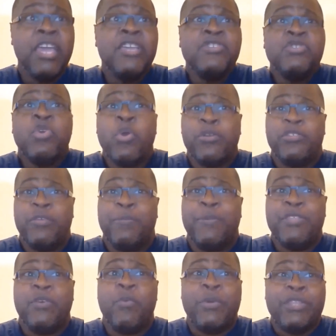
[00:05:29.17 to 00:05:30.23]
He's going to
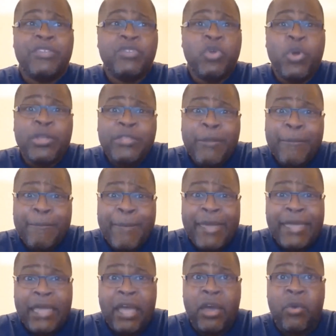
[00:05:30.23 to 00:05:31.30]
be the one that's going to
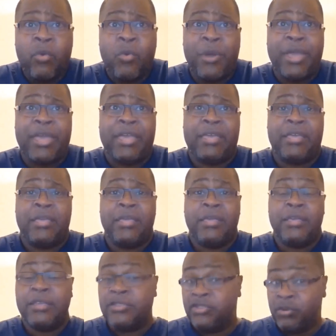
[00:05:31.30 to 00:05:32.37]
make a way.
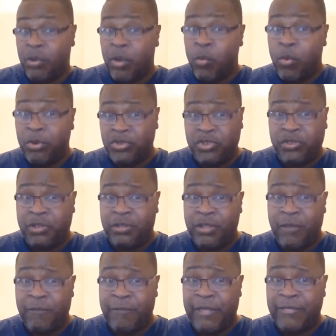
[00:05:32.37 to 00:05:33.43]
And so I want you to
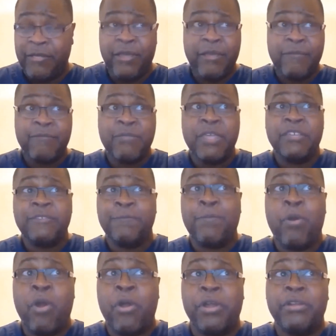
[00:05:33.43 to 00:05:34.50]
know that this
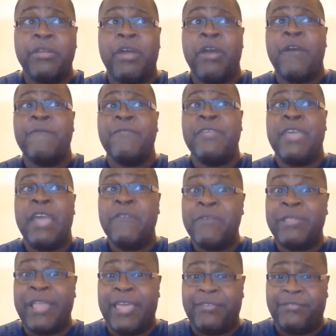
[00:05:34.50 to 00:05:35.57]
part of the
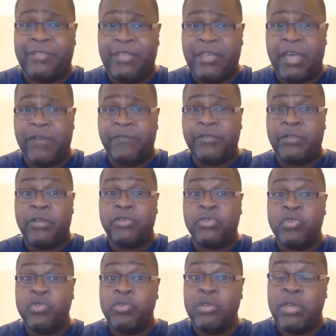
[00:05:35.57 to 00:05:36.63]
everlasting covenant or the
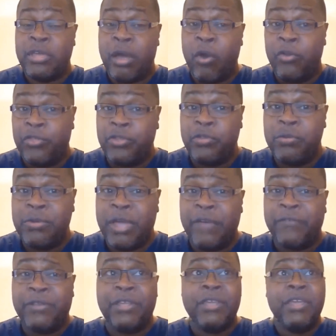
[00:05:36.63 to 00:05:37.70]
new or the new
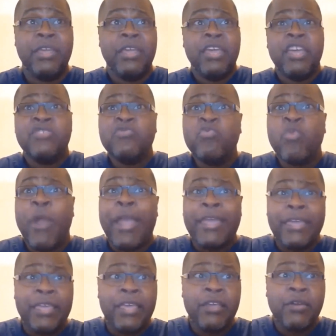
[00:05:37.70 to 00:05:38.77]
covenant is right
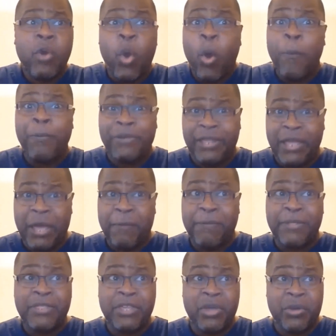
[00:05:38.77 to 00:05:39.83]
here opening up
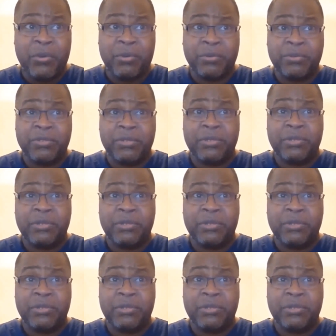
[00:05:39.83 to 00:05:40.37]
in the old.